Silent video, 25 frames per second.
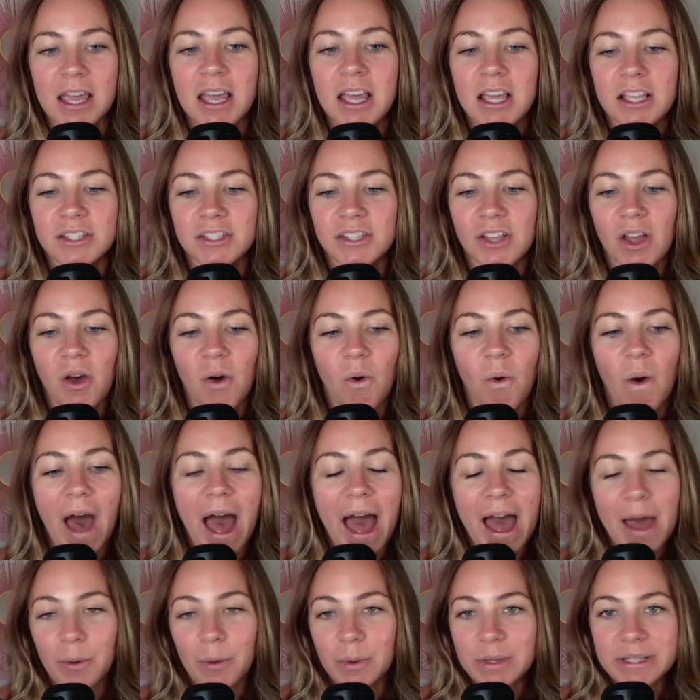So
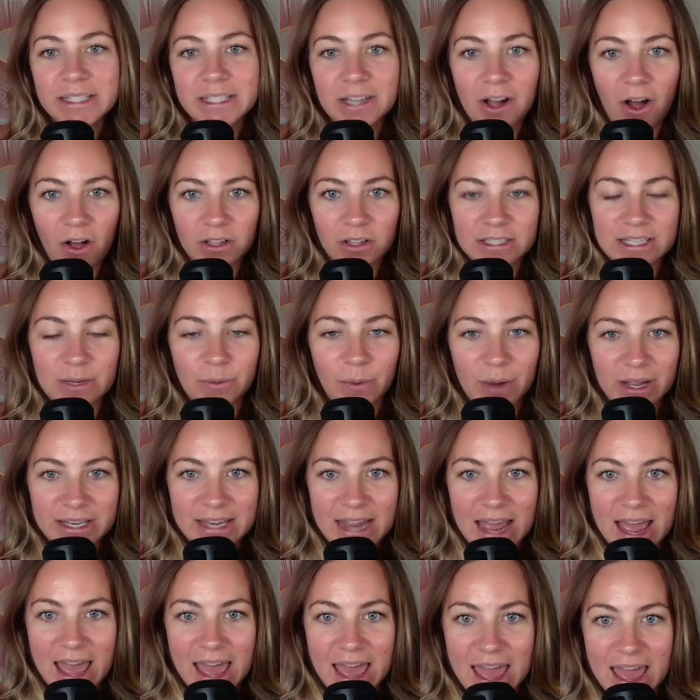I was in Aldi one
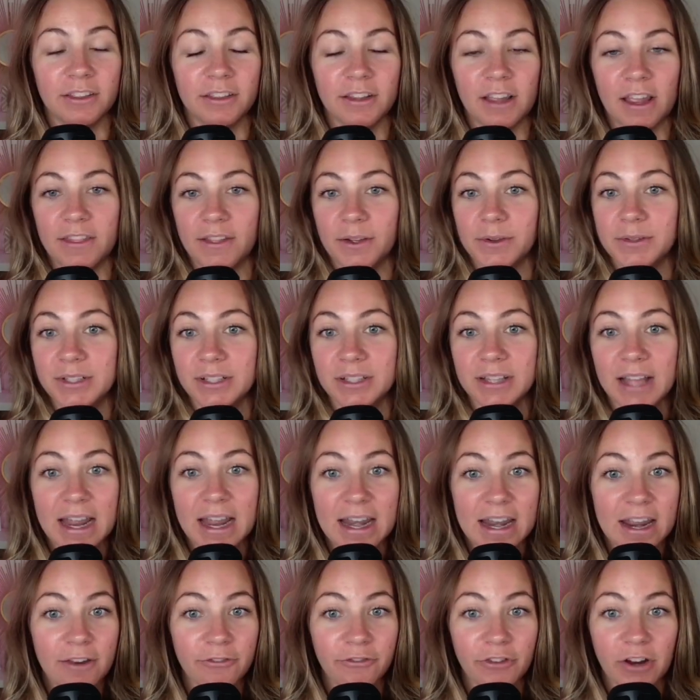day and there was a
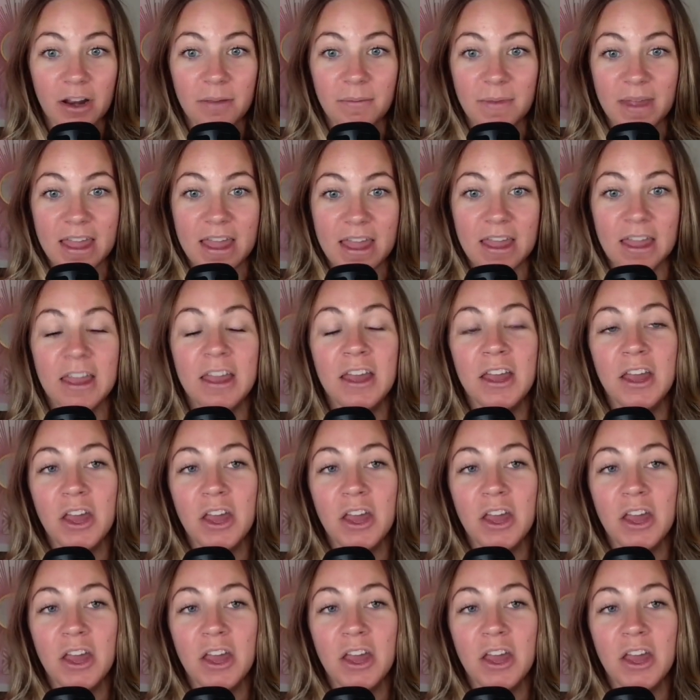lady in front of me